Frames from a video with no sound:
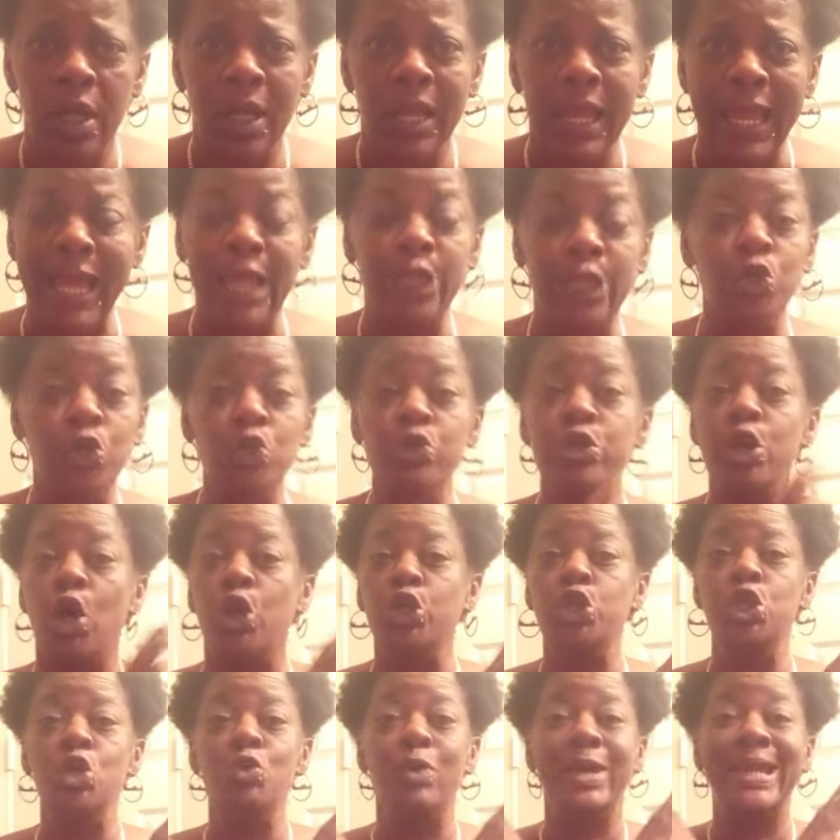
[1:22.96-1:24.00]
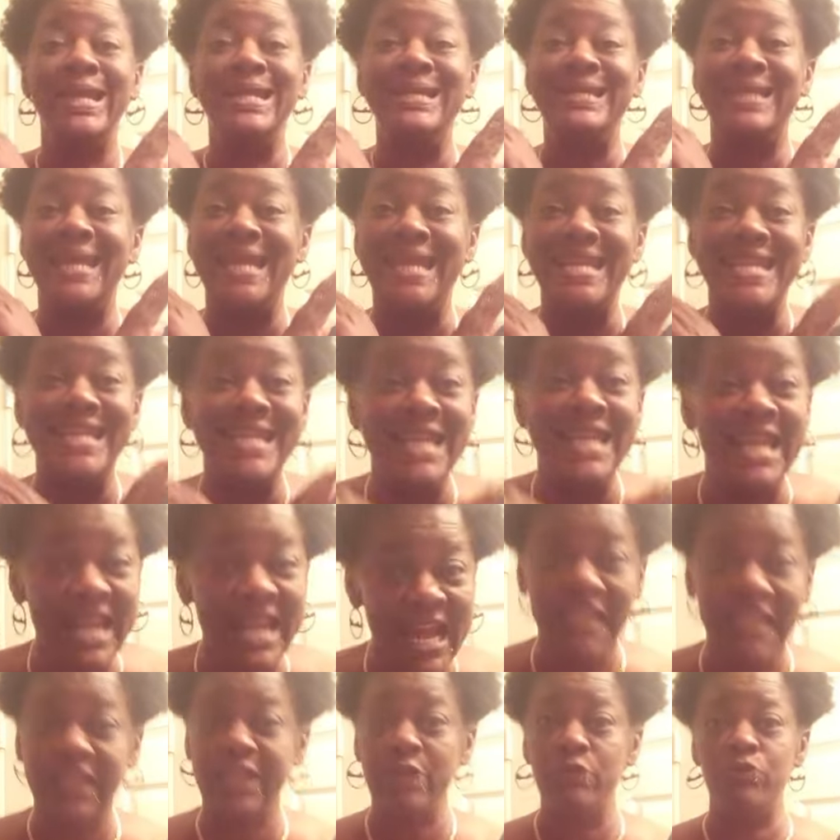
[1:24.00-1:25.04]
and you know you ain't did
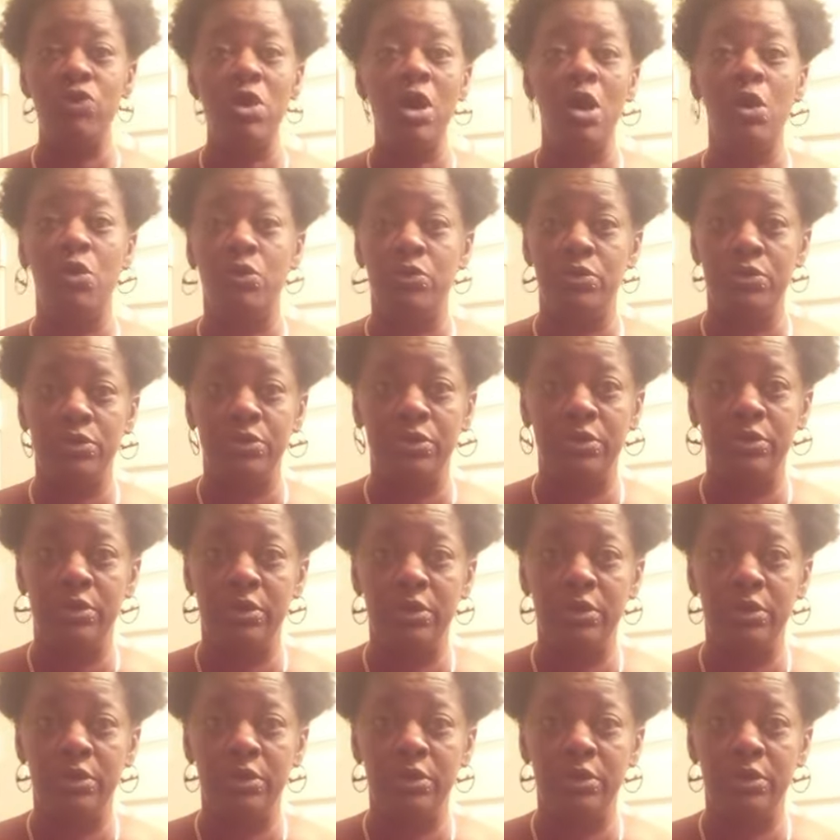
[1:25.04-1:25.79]
nothing wrong,